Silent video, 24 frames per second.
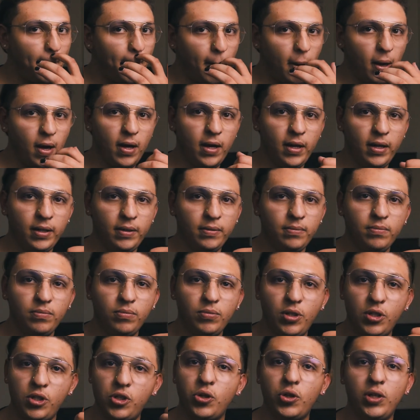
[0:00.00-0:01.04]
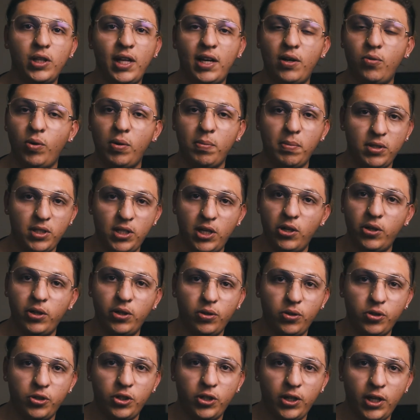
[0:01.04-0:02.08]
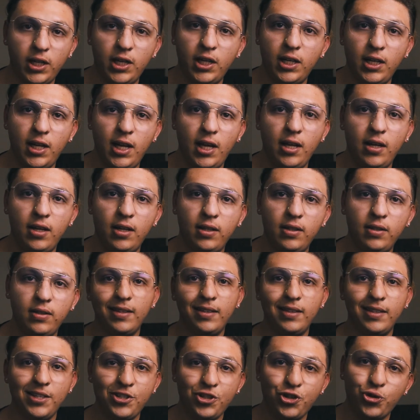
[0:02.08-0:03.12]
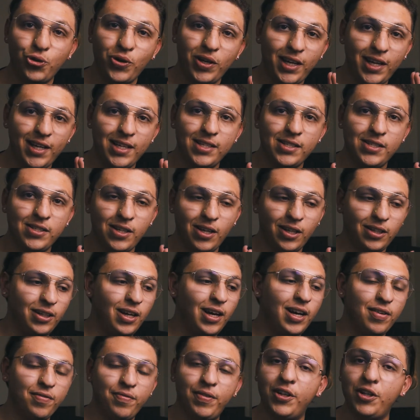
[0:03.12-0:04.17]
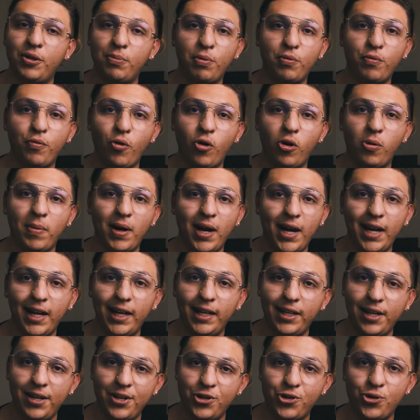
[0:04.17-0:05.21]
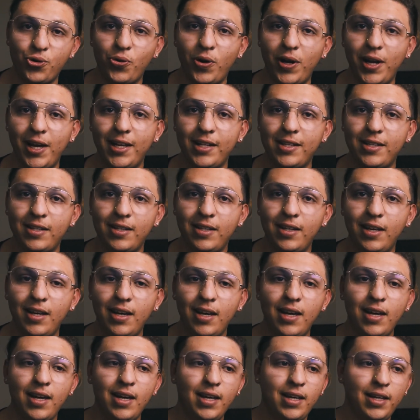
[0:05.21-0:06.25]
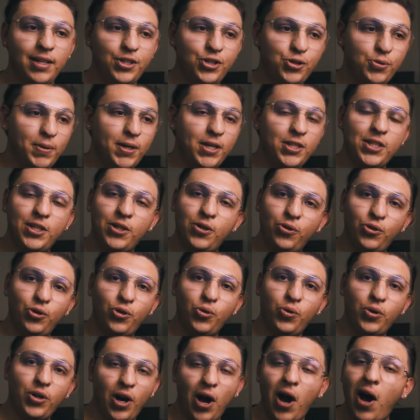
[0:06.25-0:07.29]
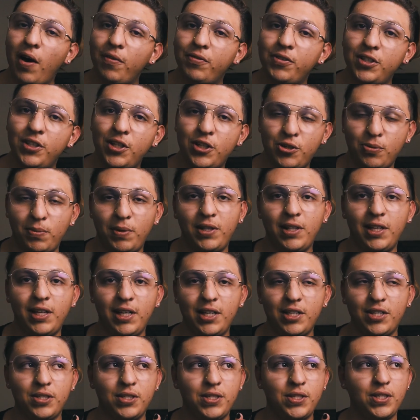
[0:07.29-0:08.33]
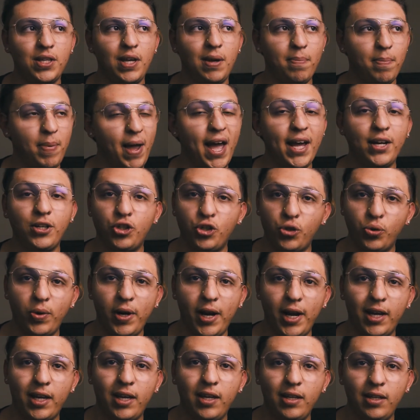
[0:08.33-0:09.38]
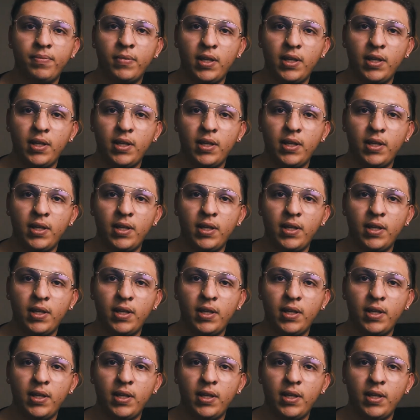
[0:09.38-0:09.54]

concerning like what materials you're gonna need. This trick is a lot of fun to perform. I enjoy it. Just because I don't do it often doesn't mean that it's a bad trick.